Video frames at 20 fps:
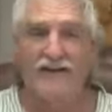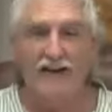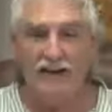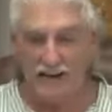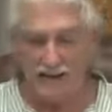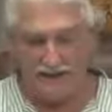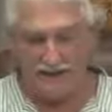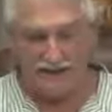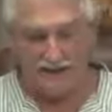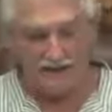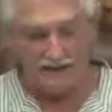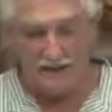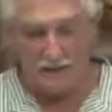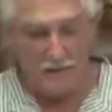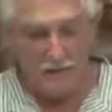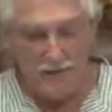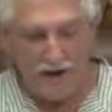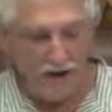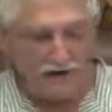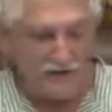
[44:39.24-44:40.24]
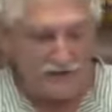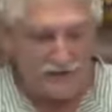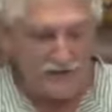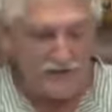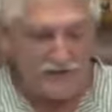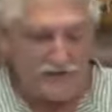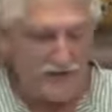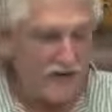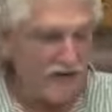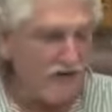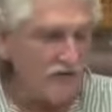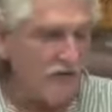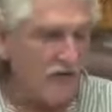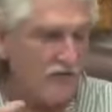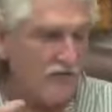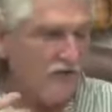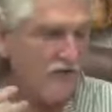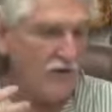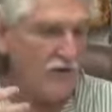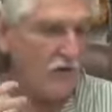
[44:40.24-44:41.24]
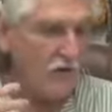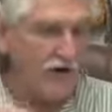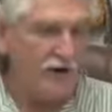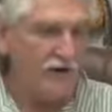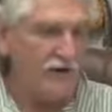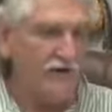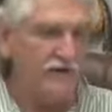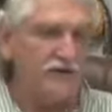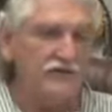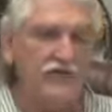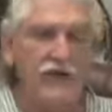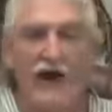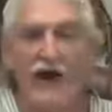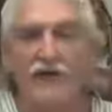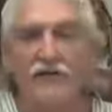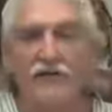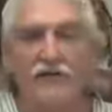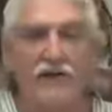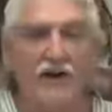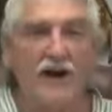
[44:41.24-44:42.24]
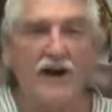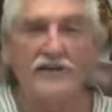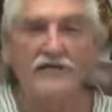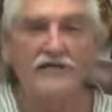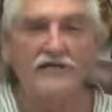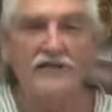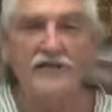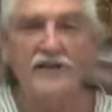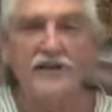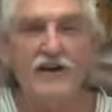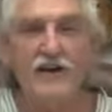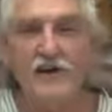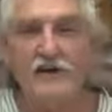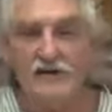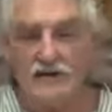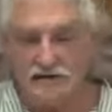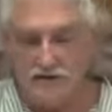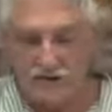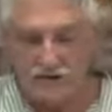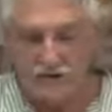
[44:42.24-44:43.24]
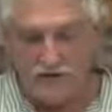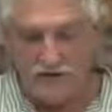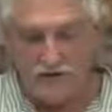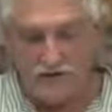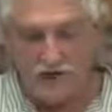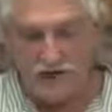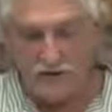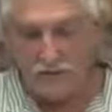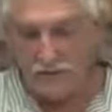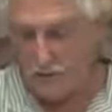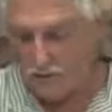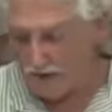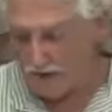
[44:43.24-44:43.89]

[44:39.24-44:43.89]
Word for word: and it's a I just the, the, the wellness factor that I see here is incredible.